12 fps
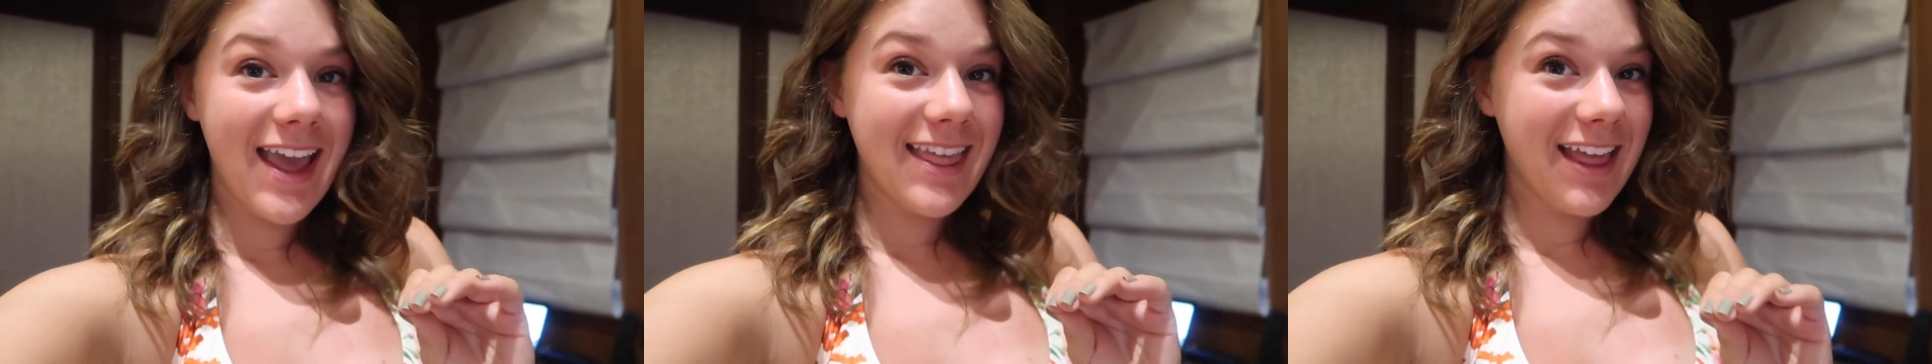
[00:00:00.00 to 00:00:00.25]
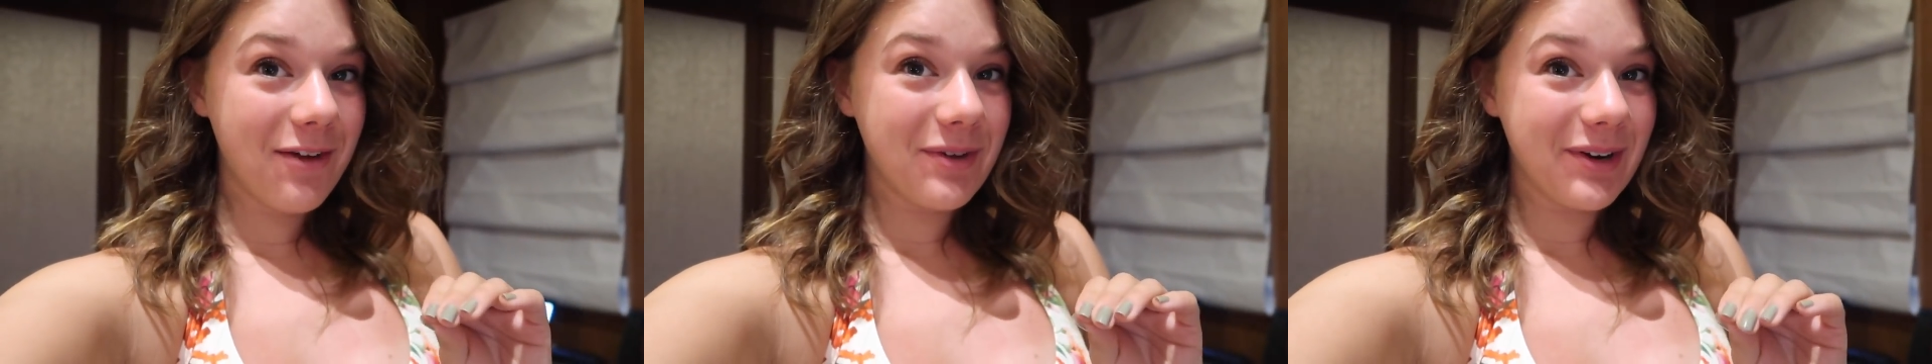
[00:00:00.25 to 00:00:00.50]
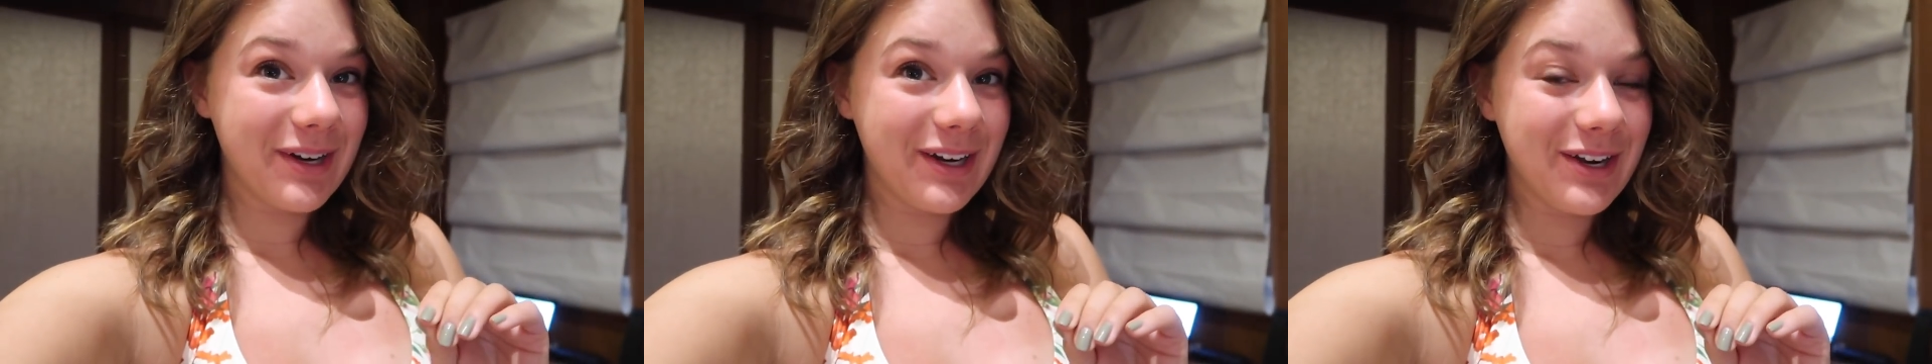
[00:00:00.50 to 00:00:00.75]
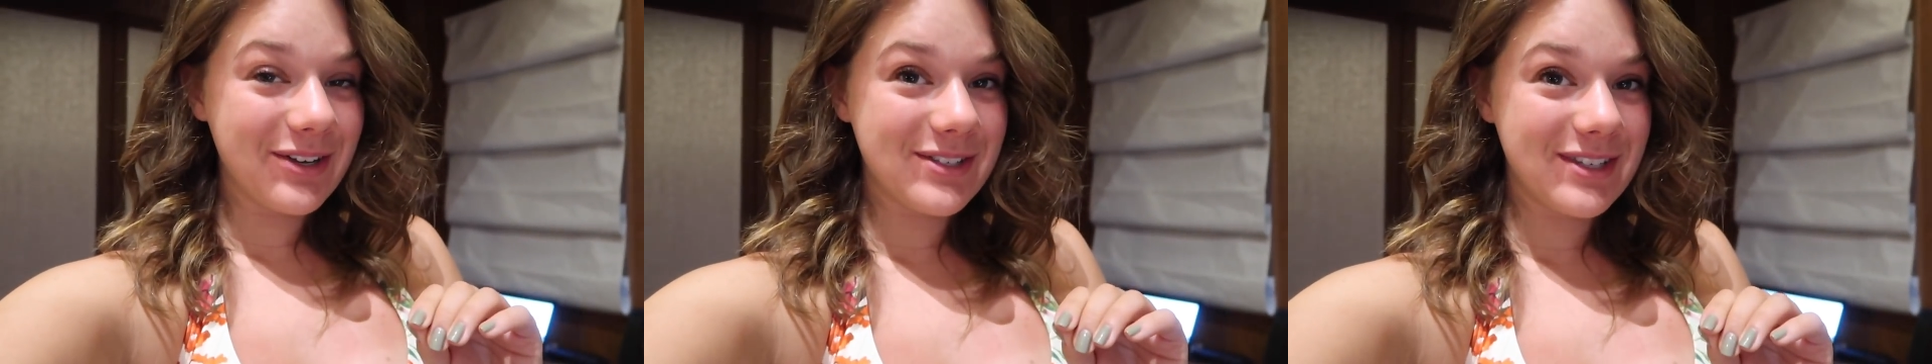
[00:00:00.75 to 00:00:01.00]
and then we're
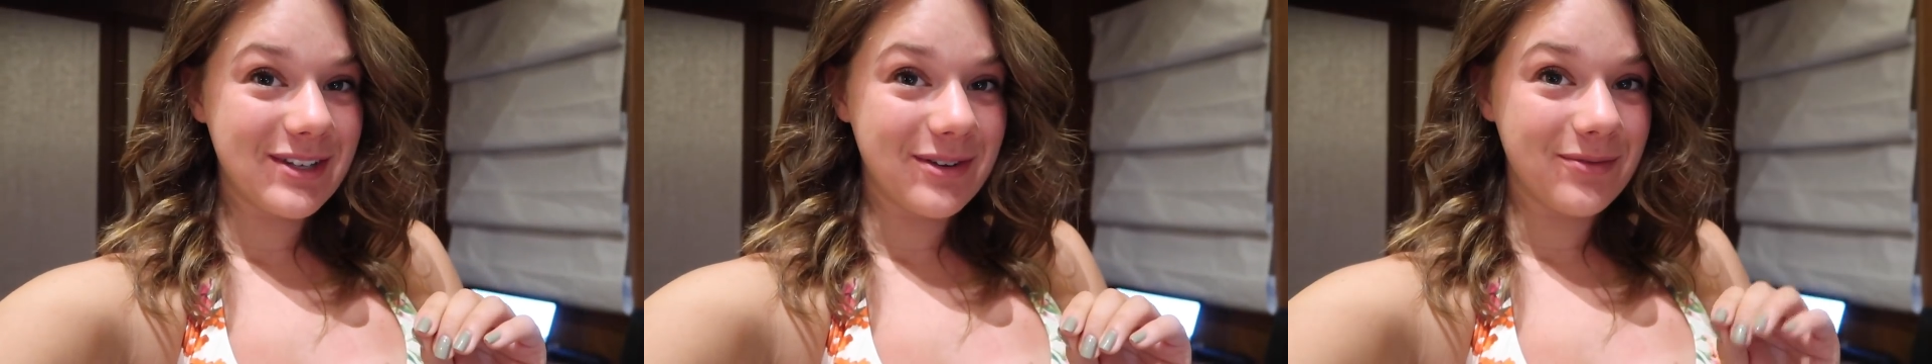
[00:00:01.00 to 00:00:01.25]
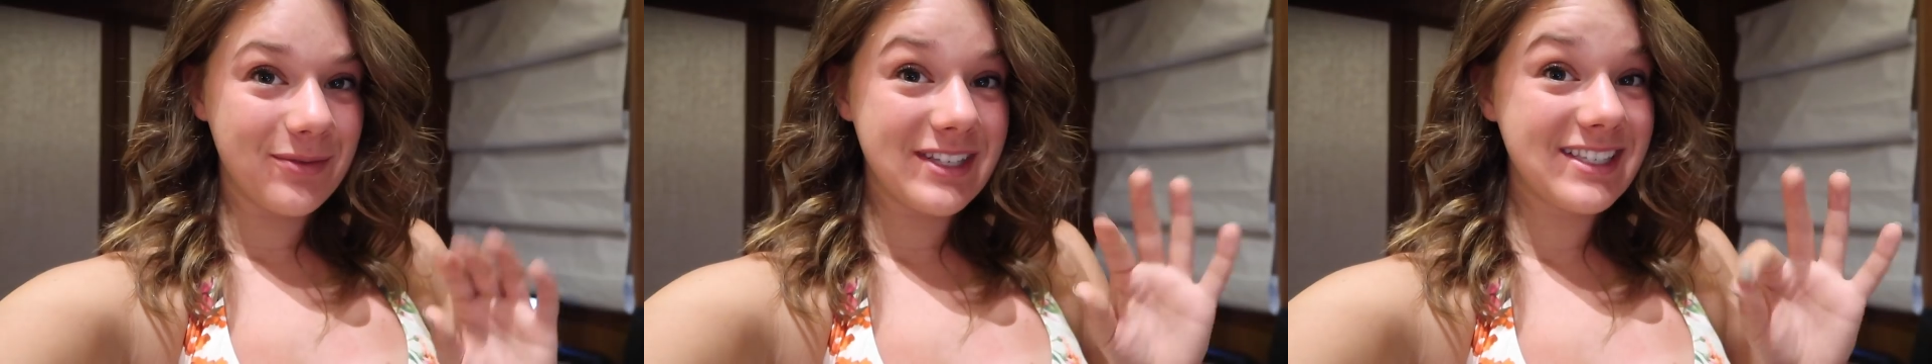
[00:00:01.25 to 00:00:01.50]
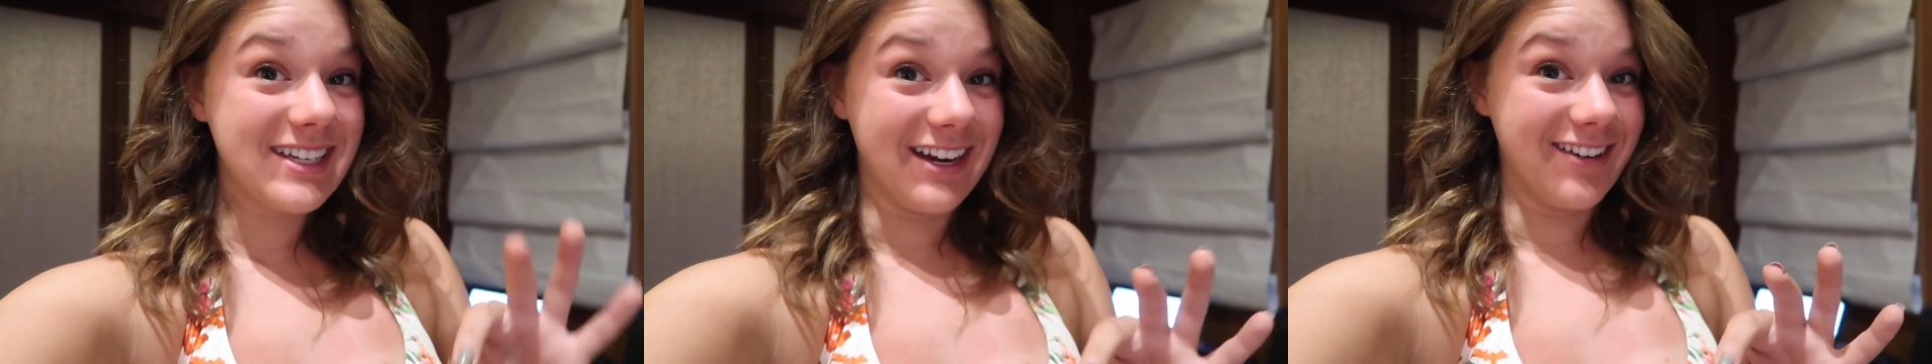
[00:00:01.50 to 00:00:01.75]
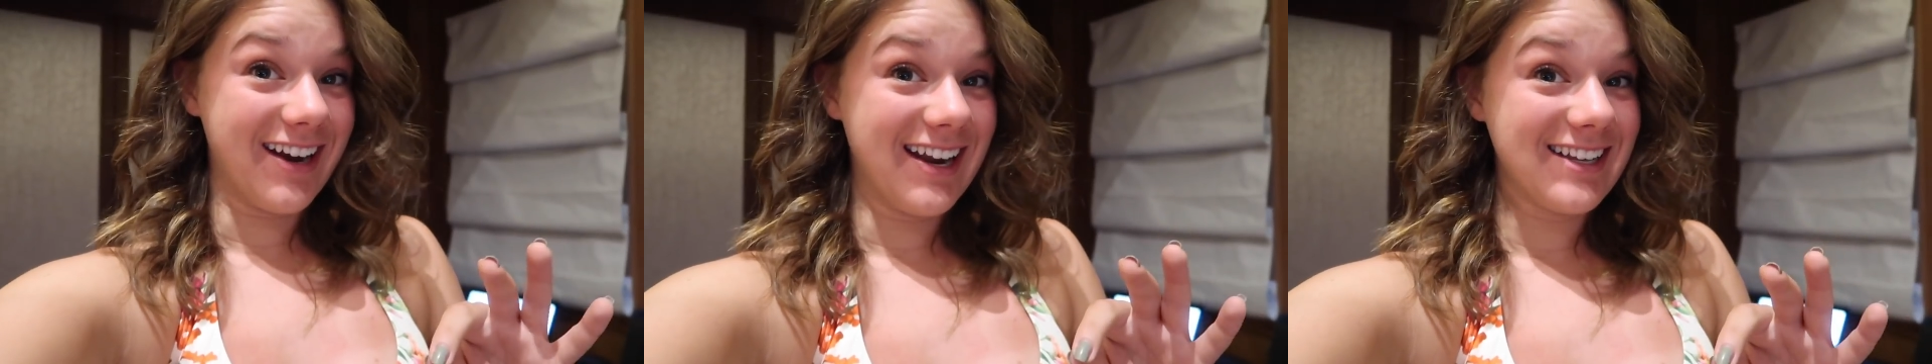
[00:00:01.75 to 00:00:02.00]
gonna go swim with
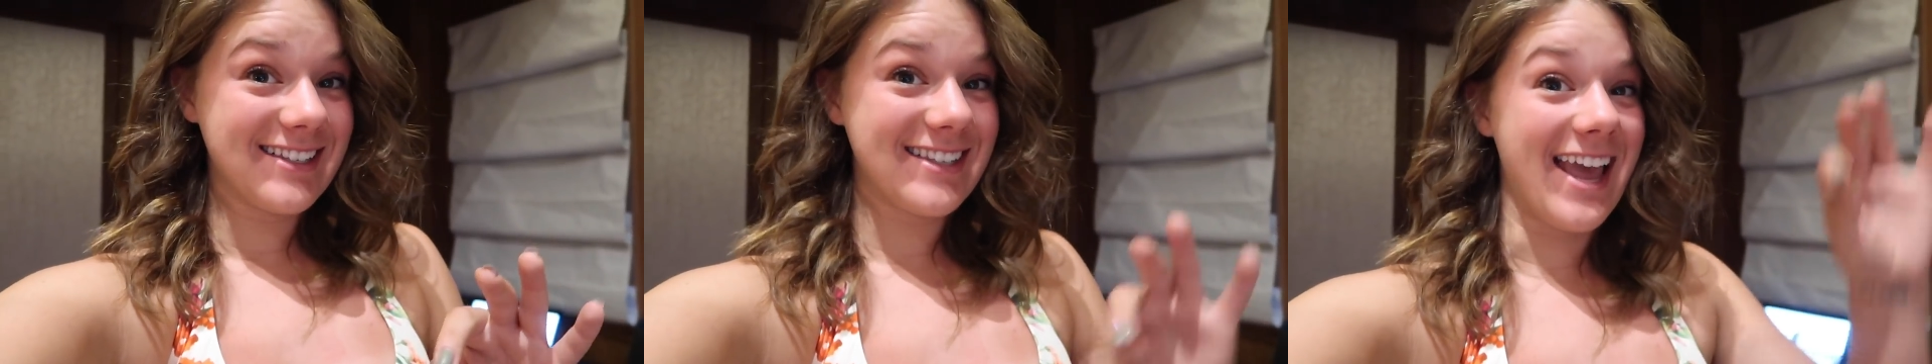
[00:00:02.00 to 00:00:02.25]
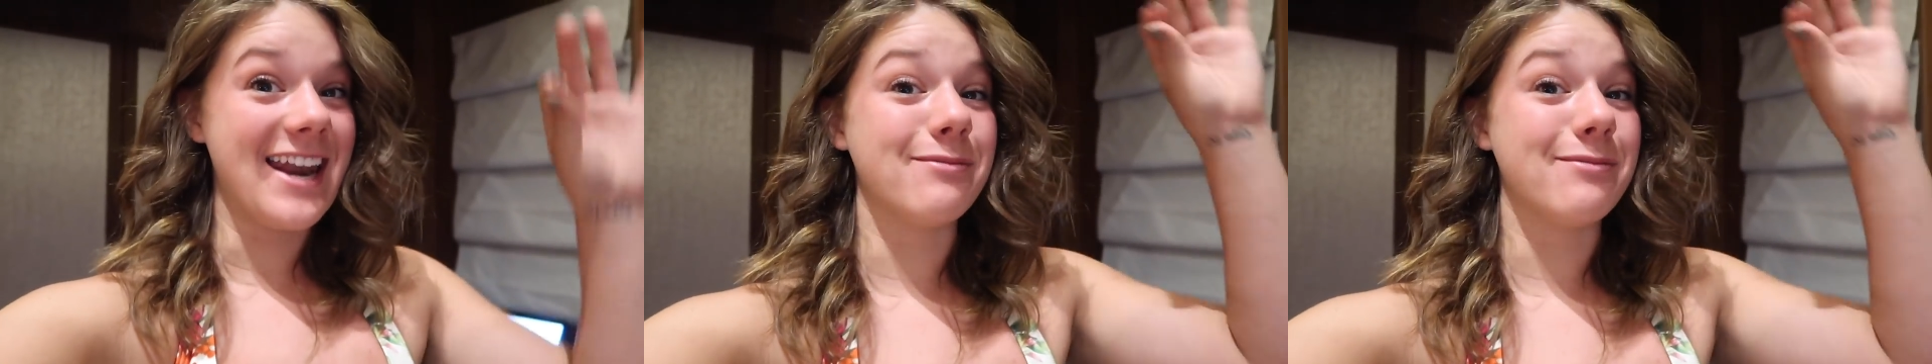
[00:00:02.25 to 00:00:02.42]
stingrays,